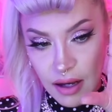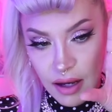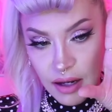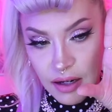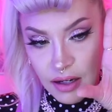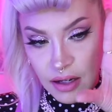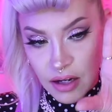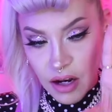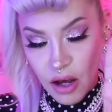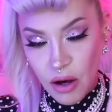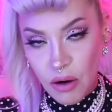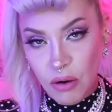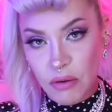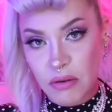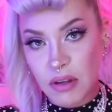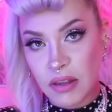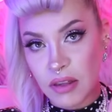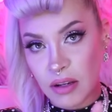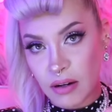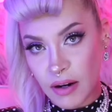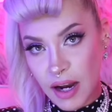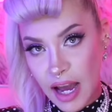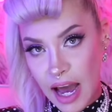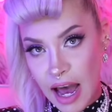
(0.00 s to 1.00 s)
know that
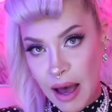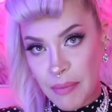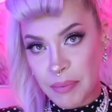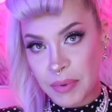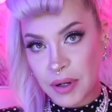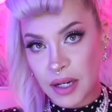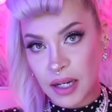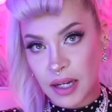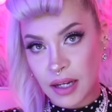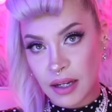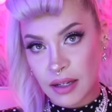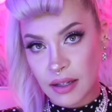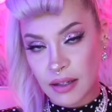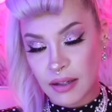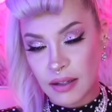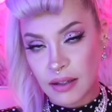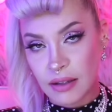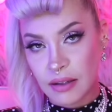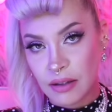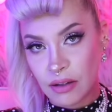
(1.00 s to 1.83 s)
they're happening